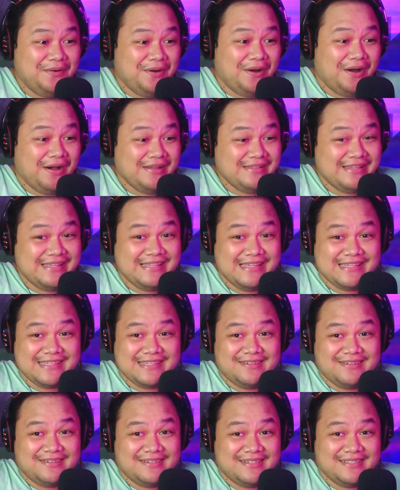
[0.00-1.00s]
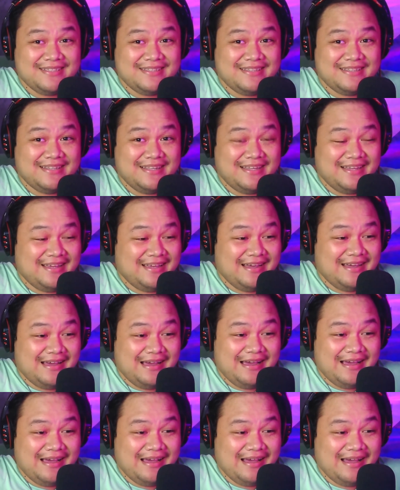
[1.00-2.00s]
this is good.
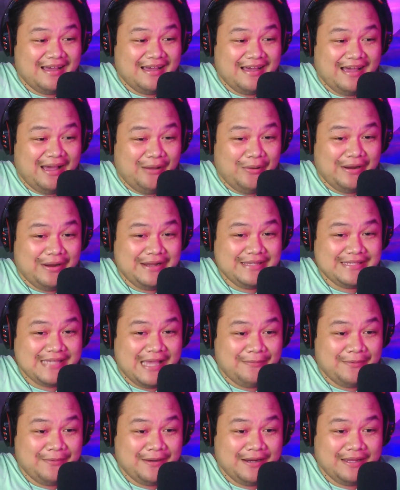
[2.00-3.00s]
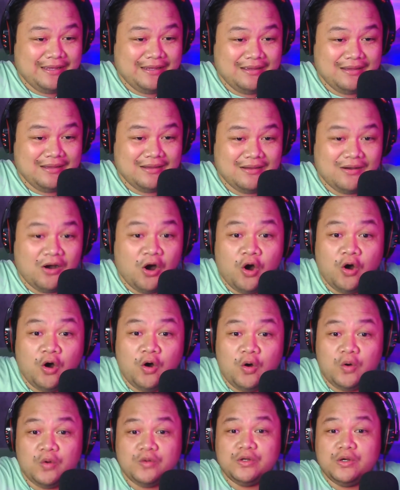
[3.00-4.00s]
What is happening?
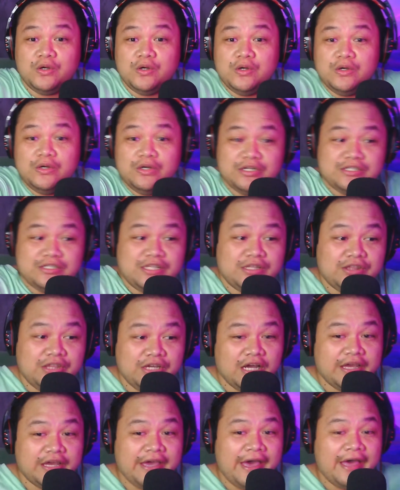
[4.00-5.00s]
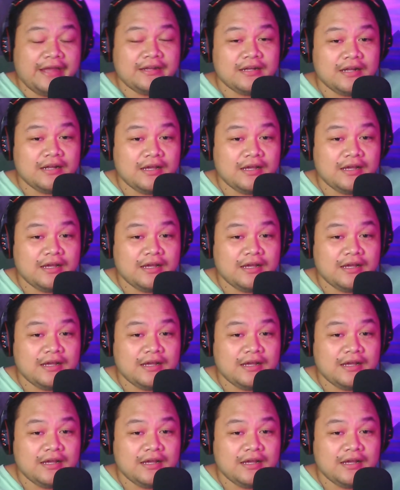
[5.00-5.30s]
Oh, there's the thing again.